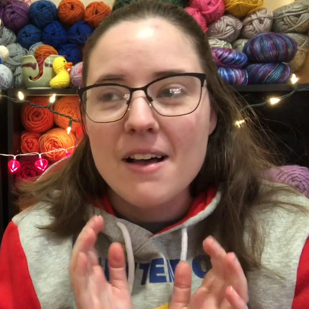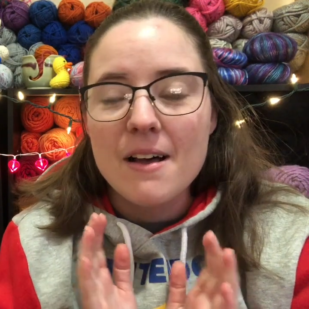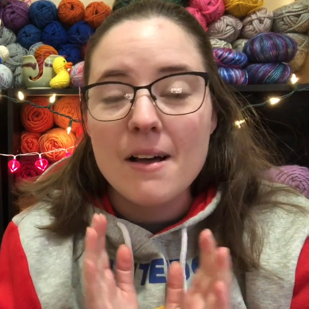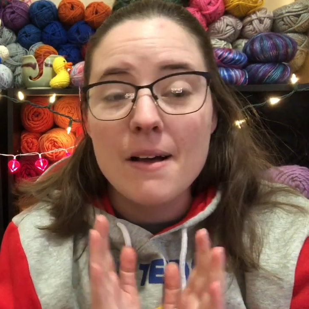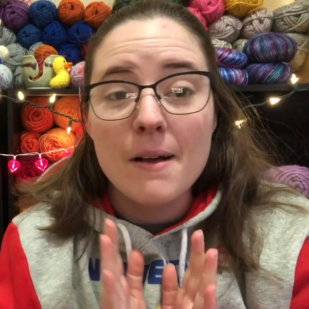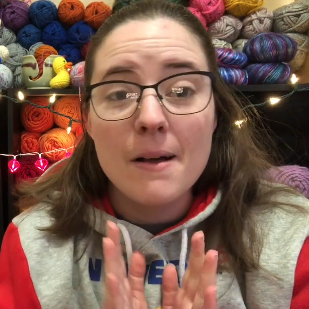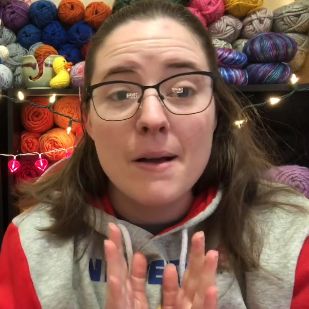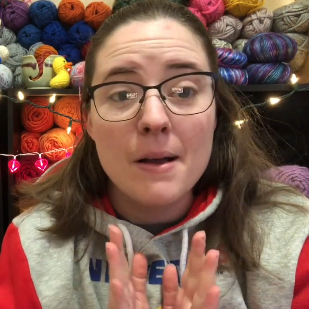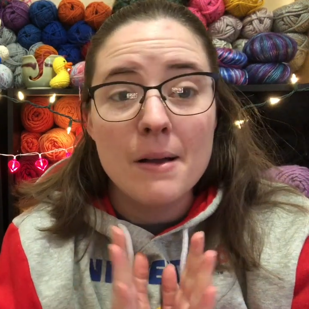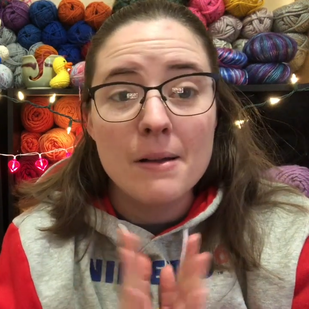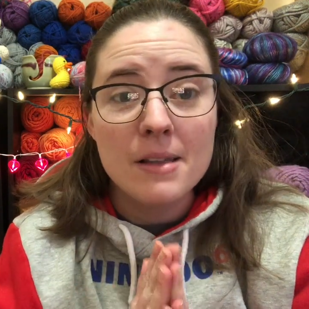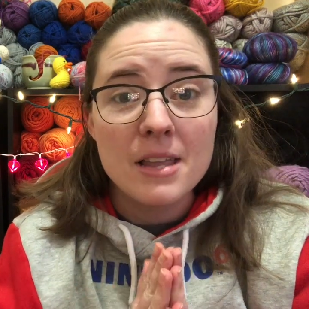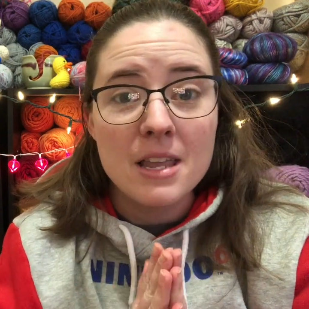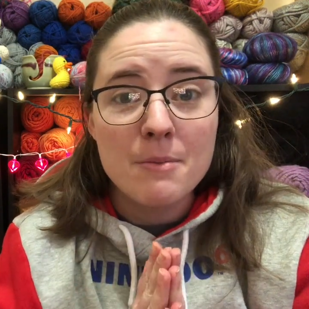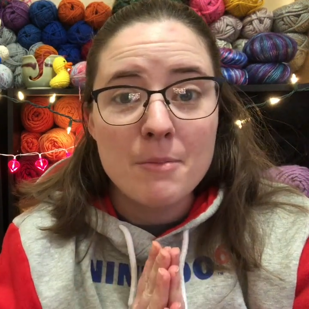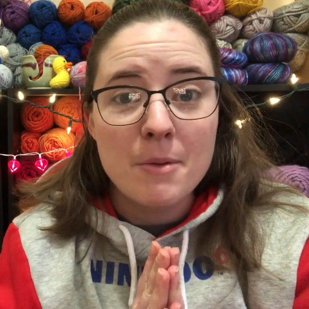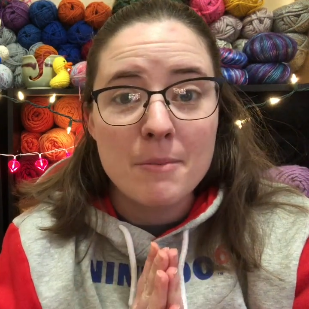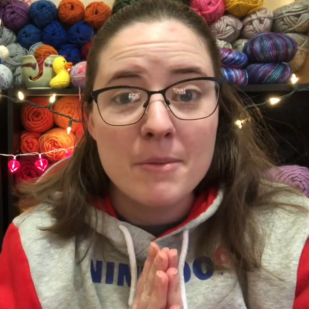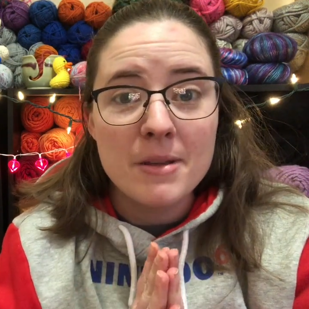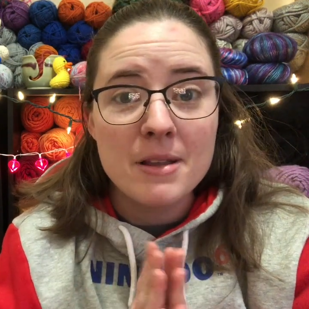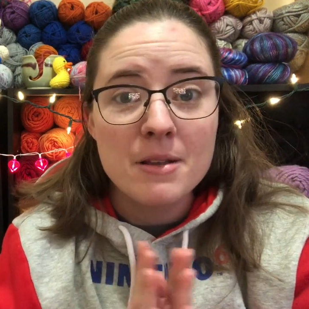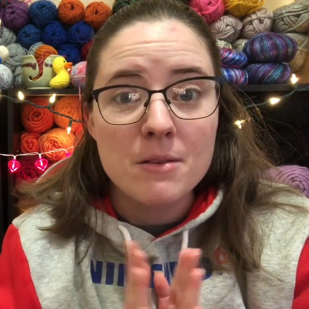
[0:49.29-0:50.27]
uh,
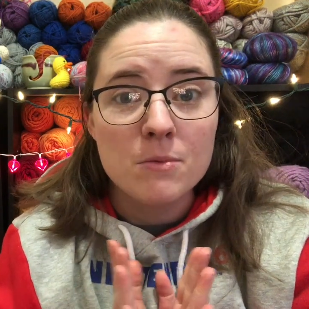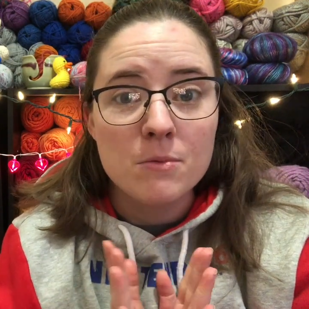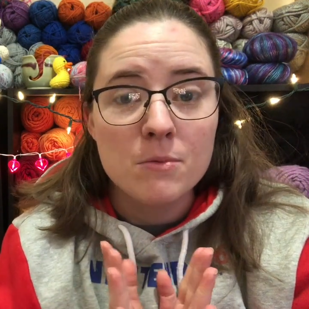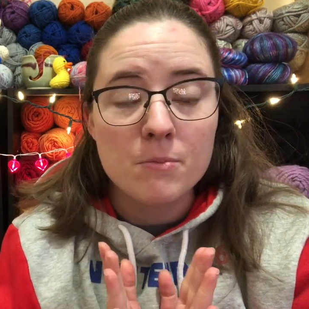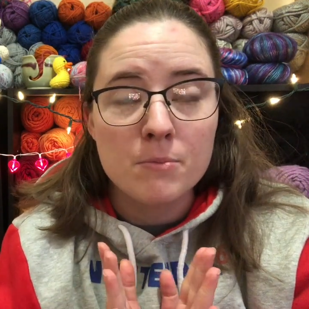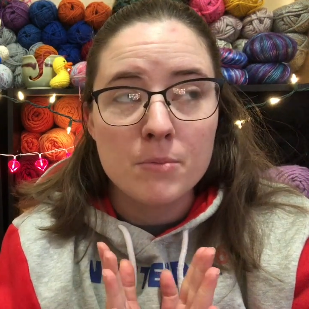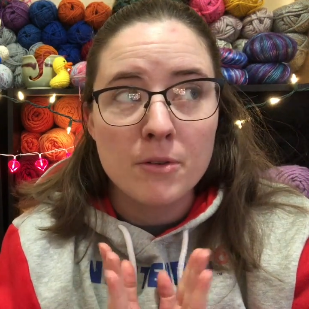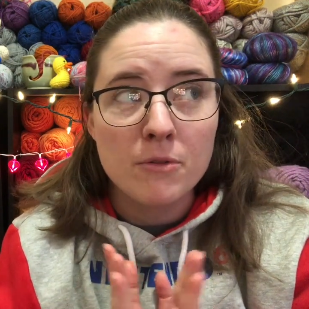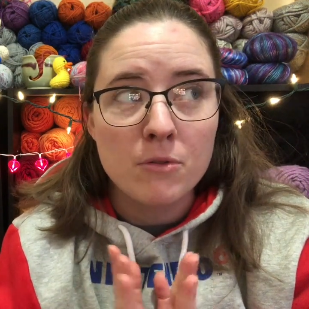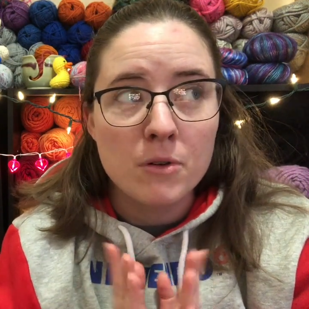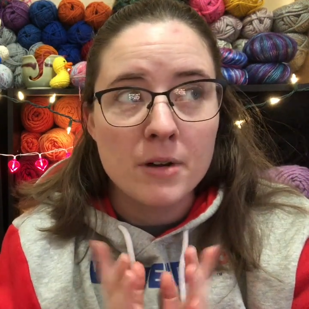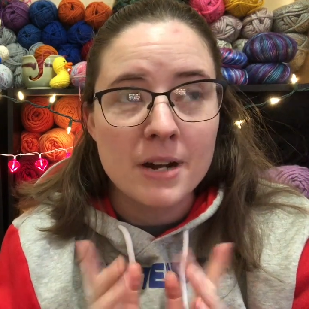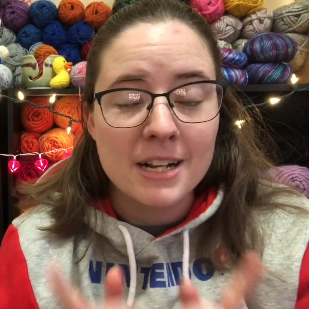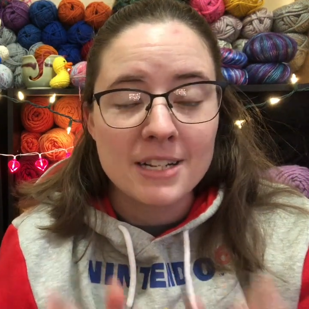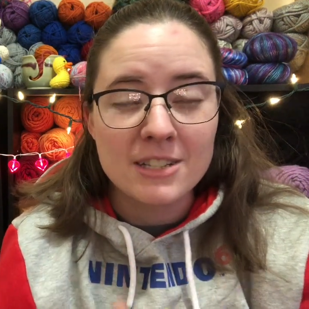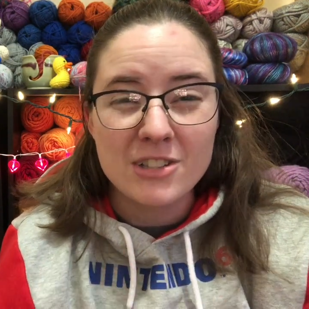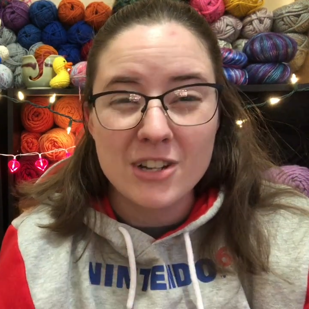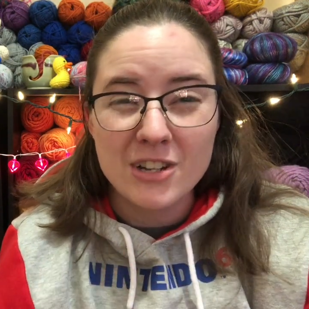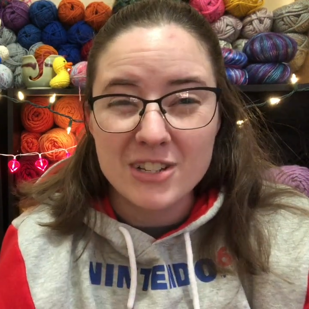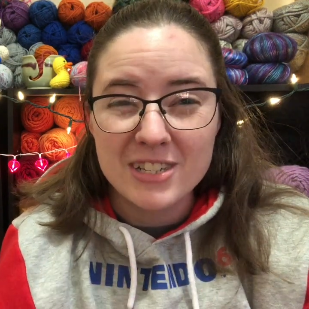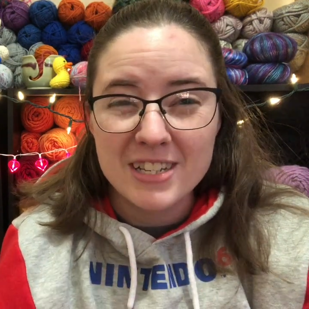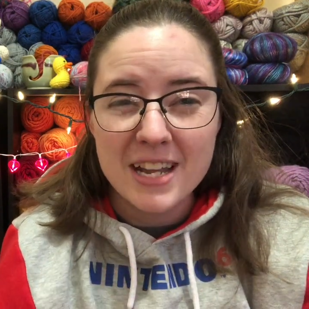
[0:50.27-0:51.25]
email me before next
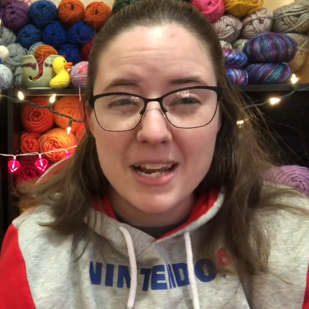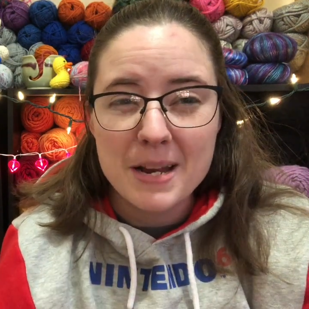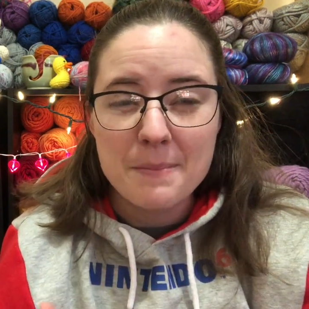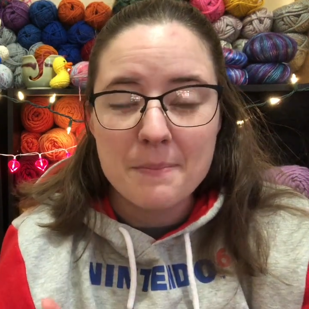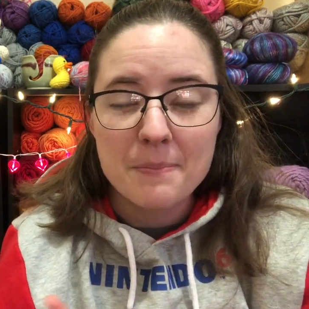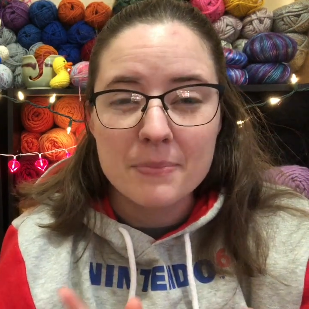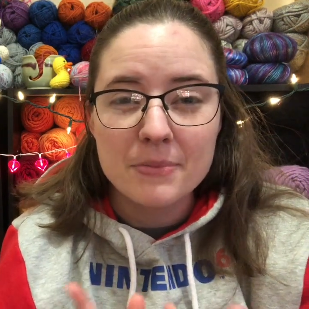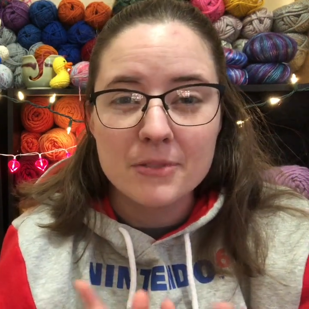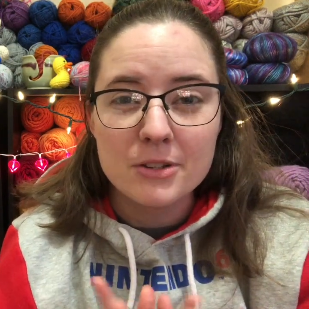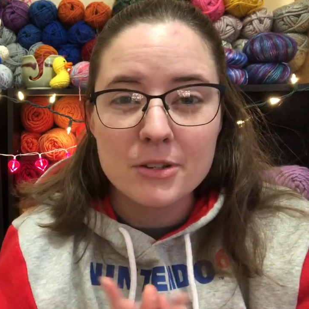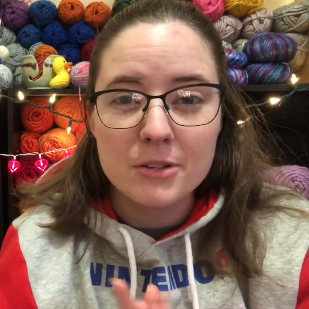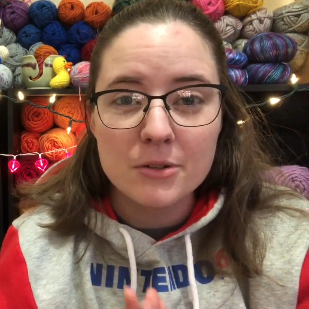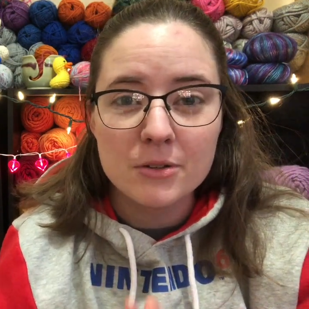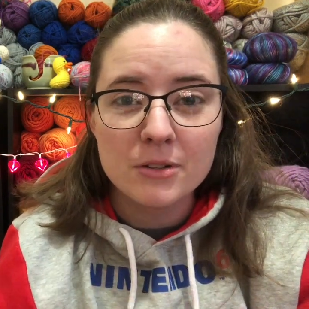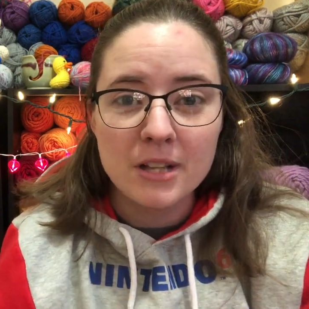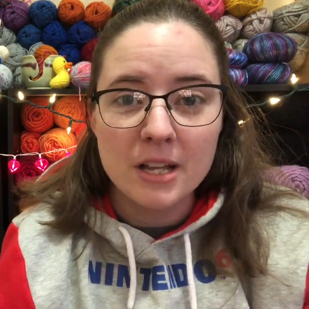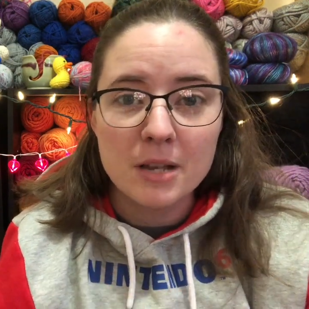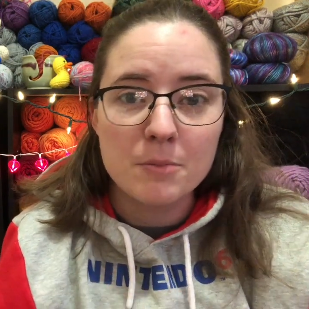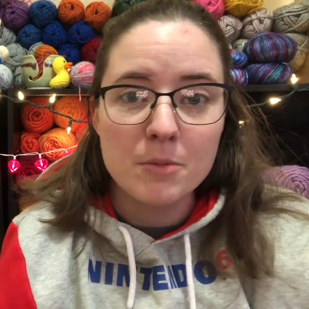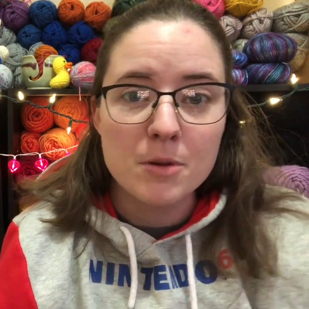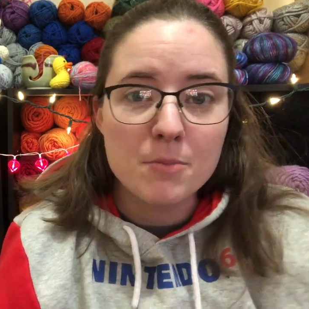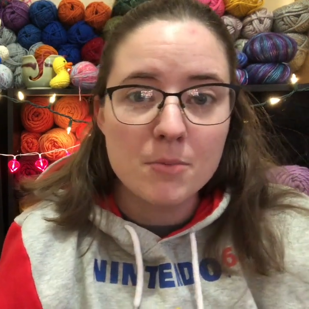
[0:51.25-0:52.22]
Thursday to
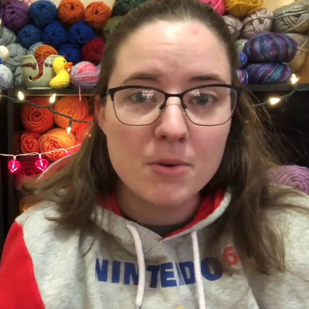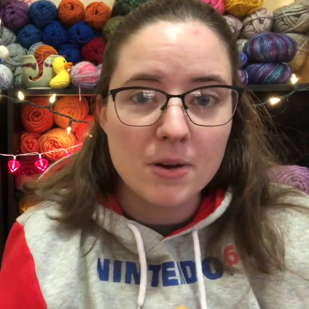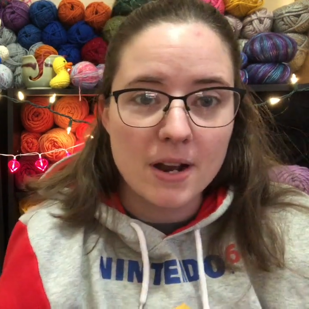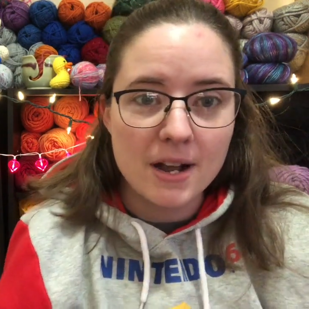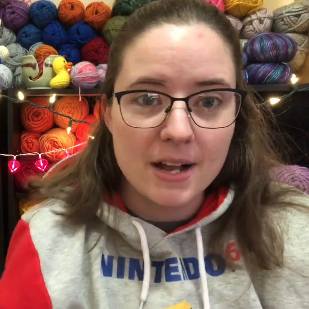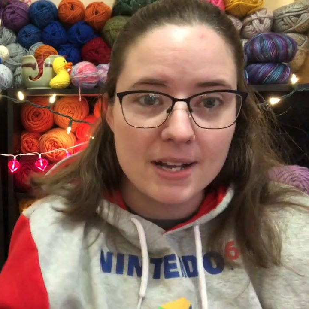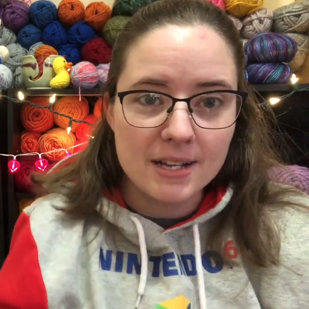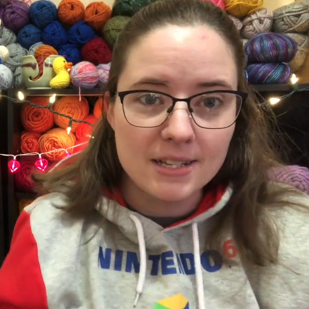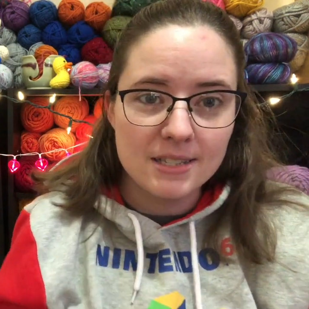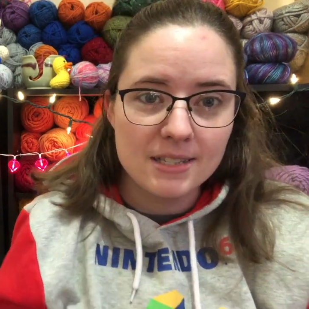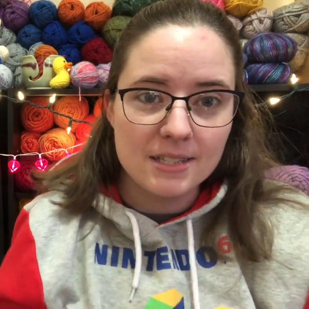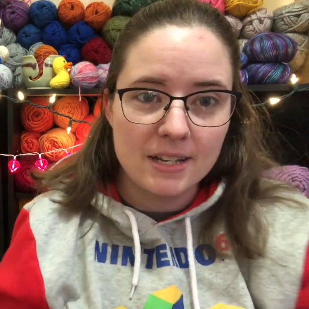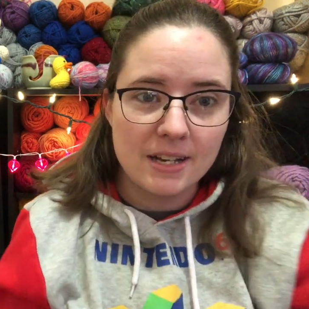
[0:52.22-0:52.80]
claim your prize,